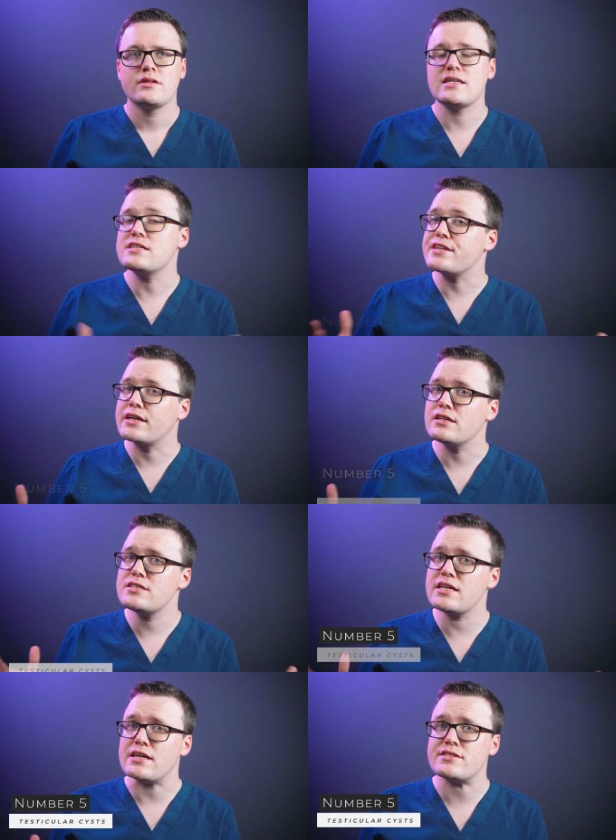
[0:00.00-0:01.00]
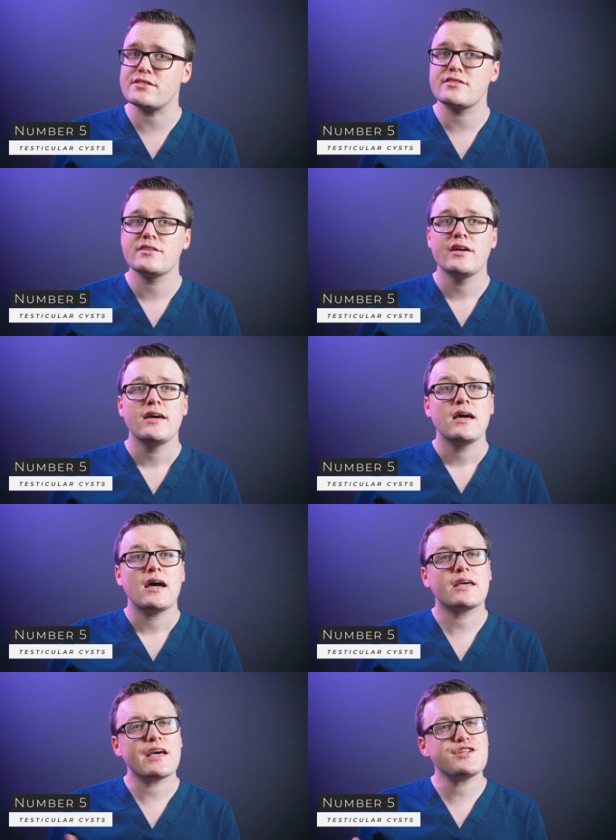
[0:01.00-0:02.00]
Testicular cysts
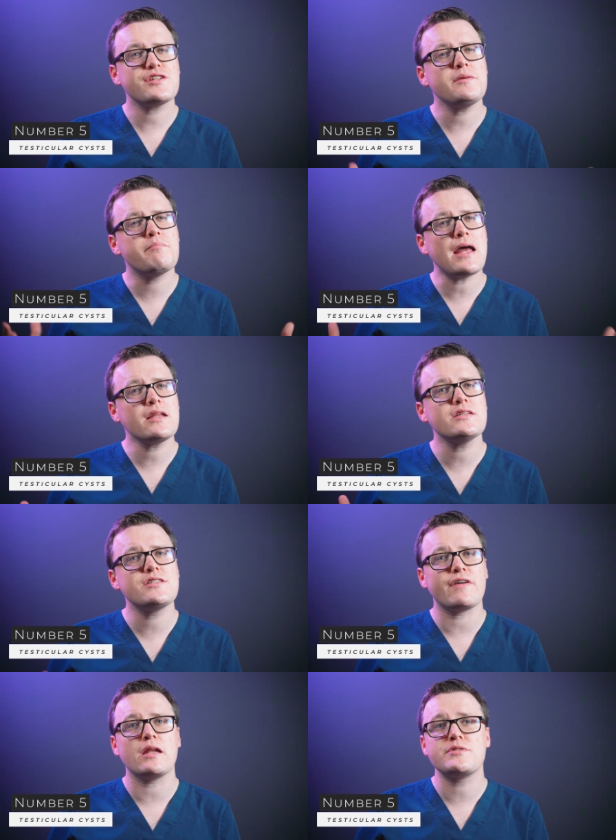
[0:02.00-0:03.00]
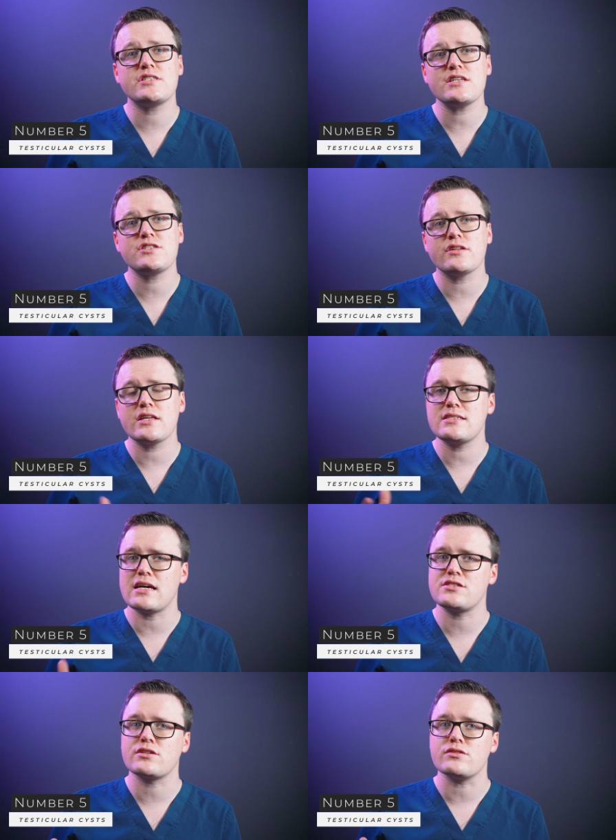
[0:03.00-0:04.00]
Occasionally, men can develop cysts on their
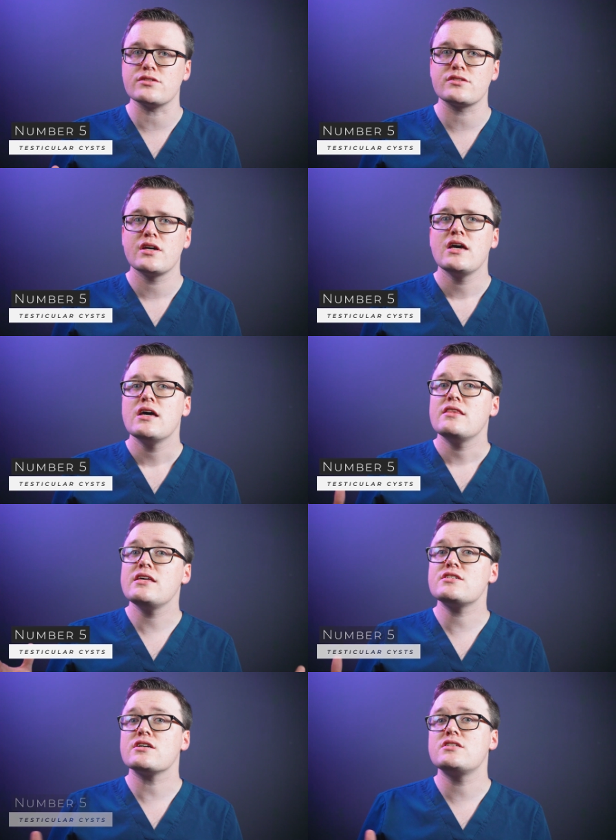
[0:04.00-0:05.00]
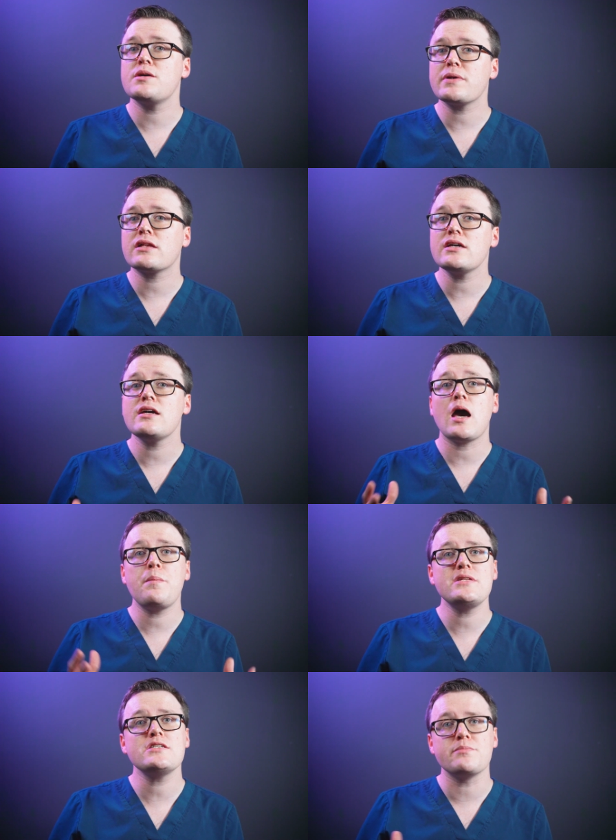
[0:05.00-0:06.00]
testicles. These are typically
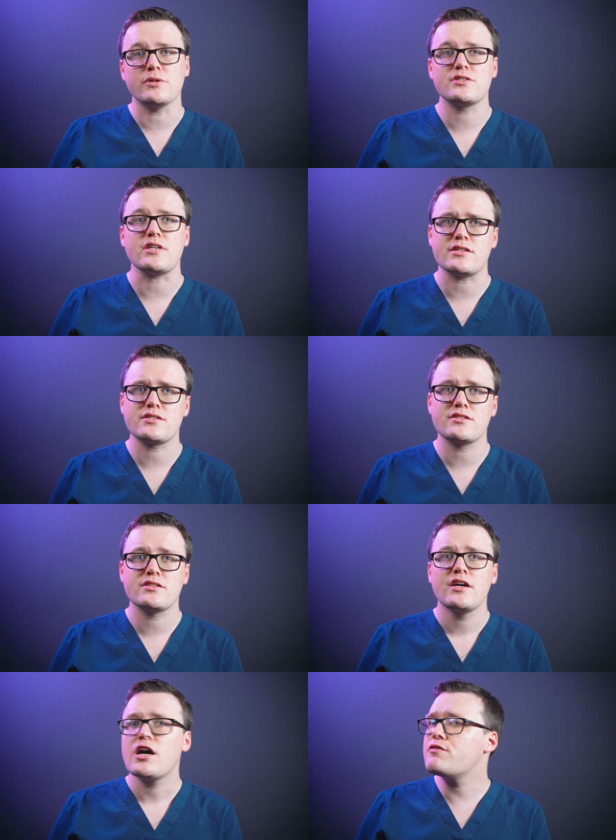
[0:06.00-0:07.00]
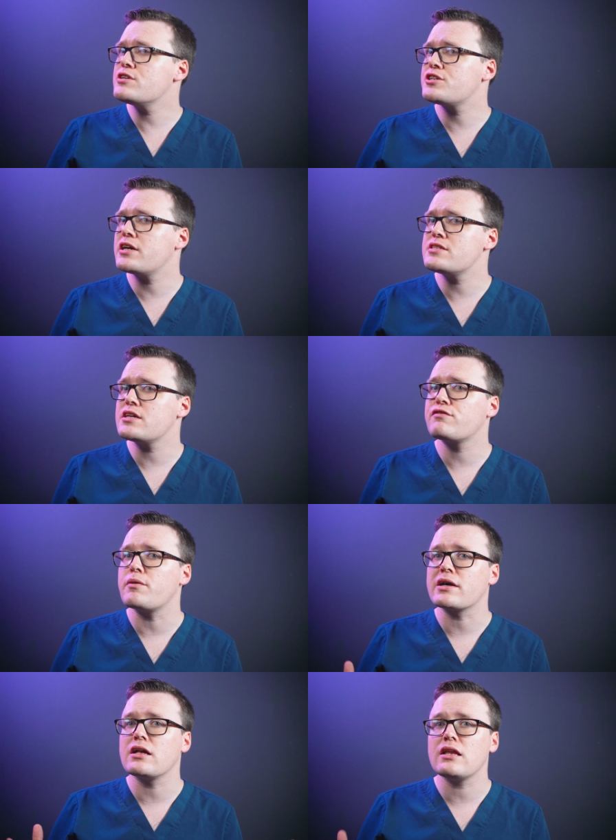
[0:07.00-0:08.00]
epididymal cysts, originating
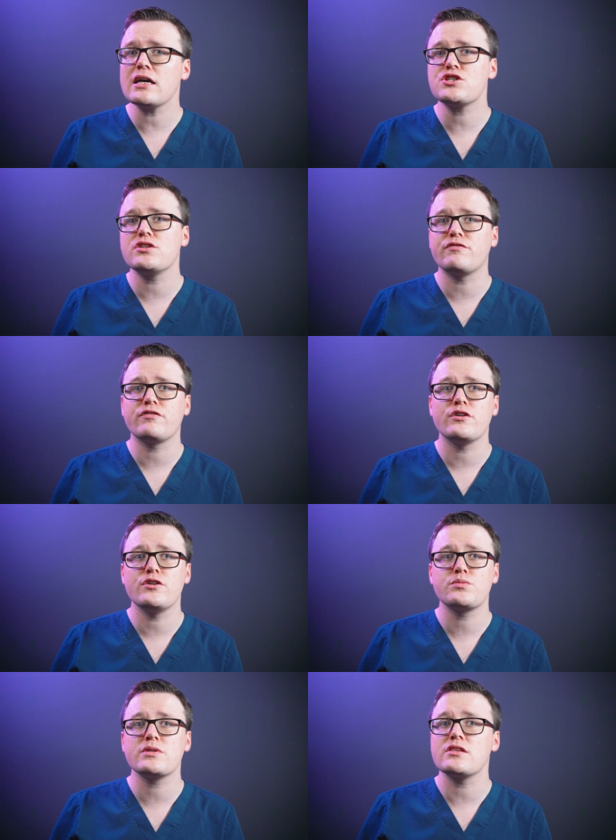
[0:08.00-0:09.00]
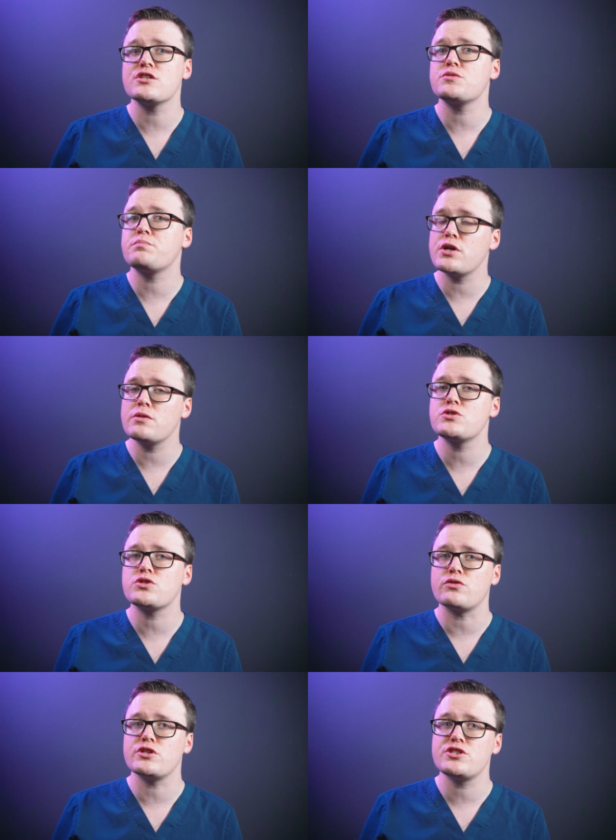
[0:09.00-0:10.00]
from a collection of fluid within the sperm
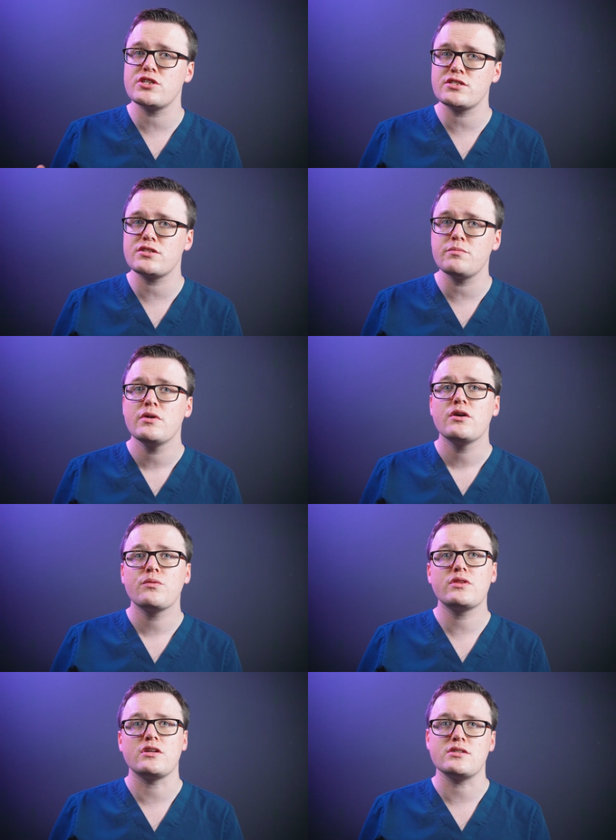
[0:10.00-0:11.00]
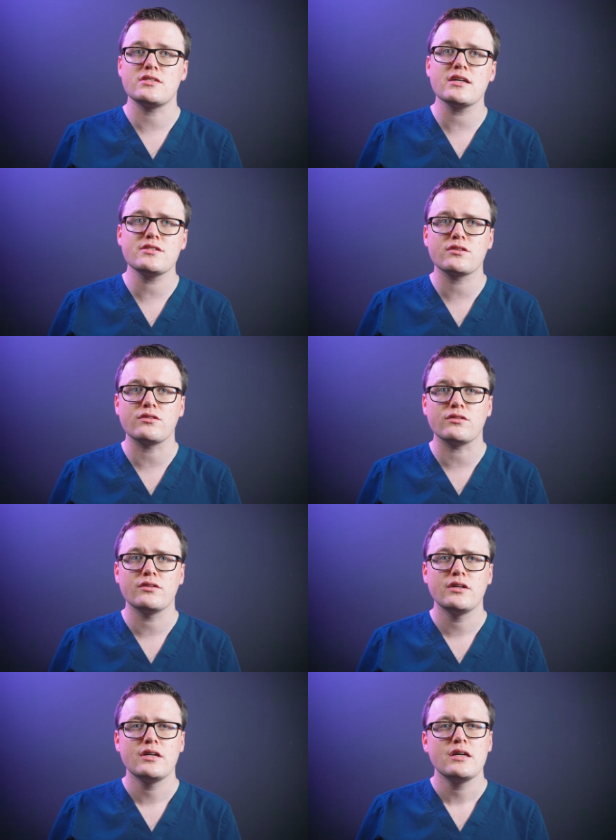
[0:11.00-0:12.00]
storage system within your testicle.